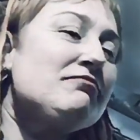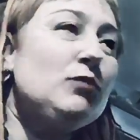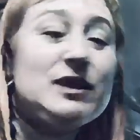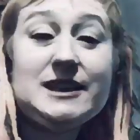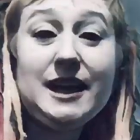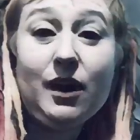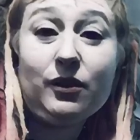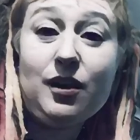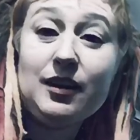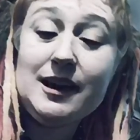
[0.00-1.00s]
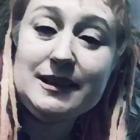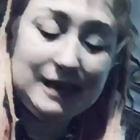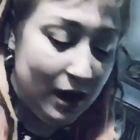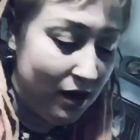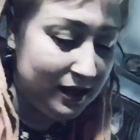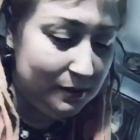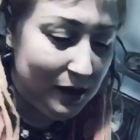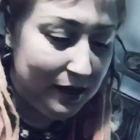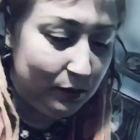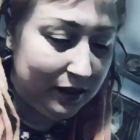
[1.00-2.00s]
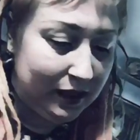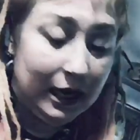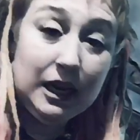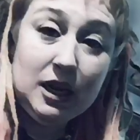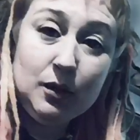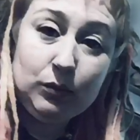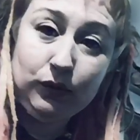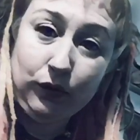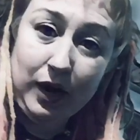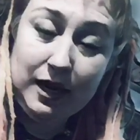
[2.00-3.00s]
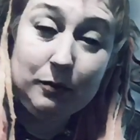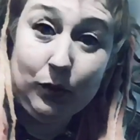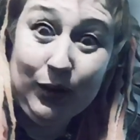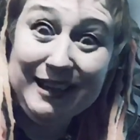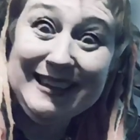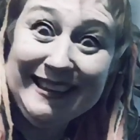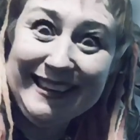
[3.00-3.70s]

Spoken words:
We'll see how long I stay occupied with it before I get bored.